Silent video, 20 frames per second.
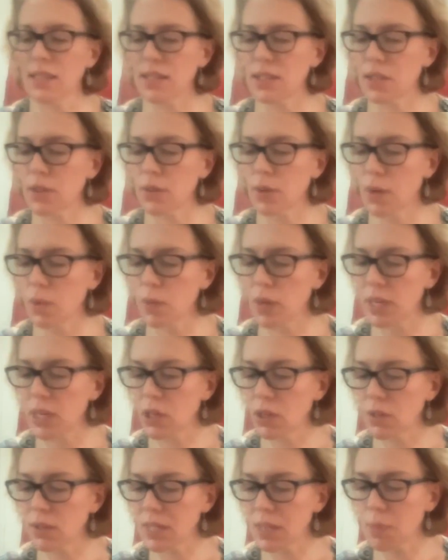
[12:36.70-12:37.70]
So I
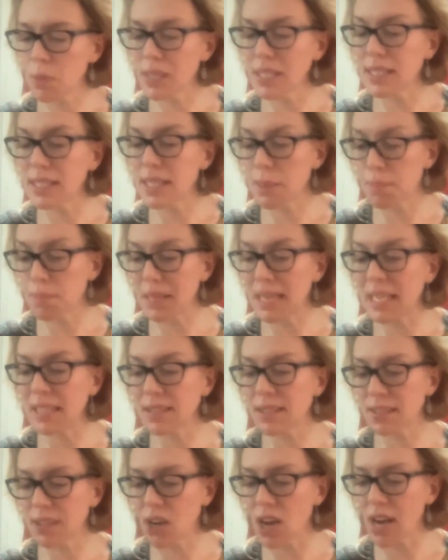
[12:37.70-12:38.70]
wonder, someone said being
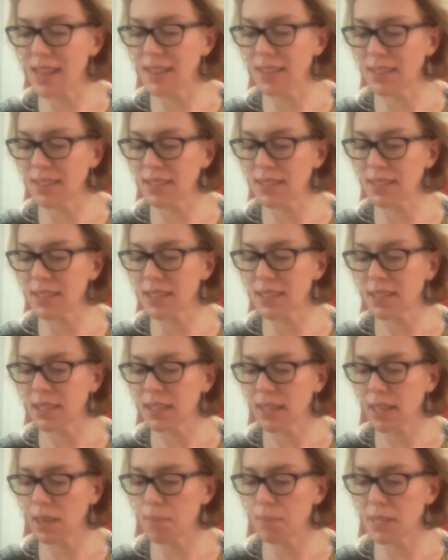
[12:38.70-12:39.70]
silent.
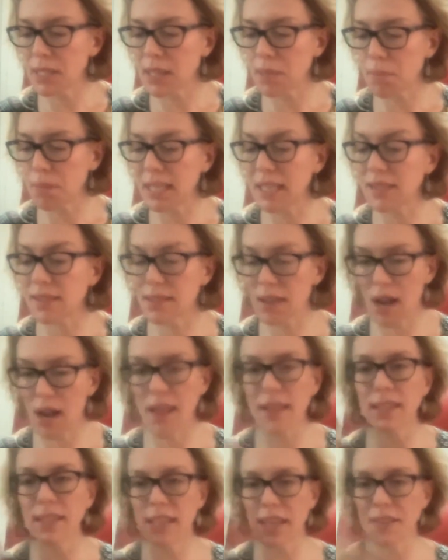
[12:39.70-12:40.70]
Kim said being
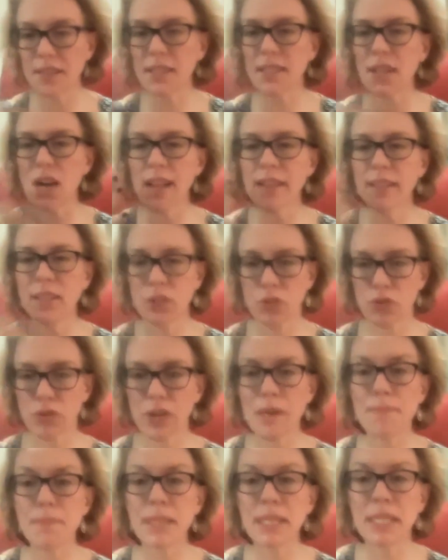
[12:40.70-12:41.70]
silent. Yeah, the silent
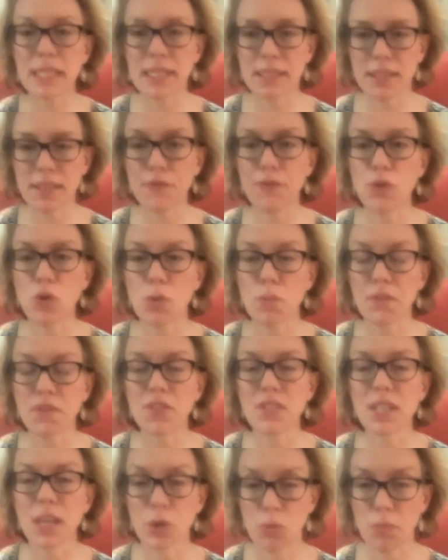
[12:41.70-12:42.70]
treatment is a form of
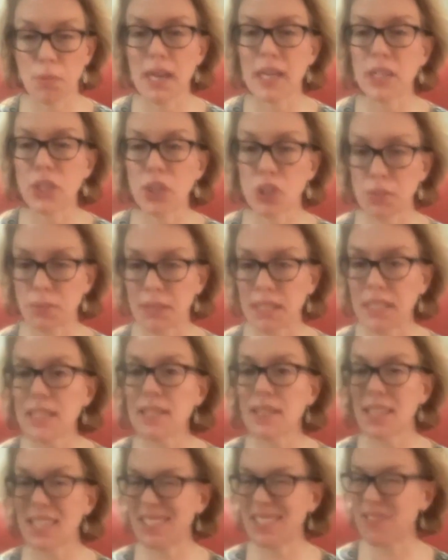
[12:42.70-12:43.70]
subtle
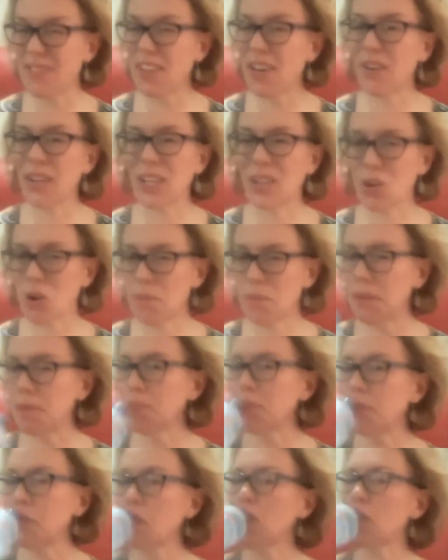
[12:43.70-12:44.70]
punishment. That's very common.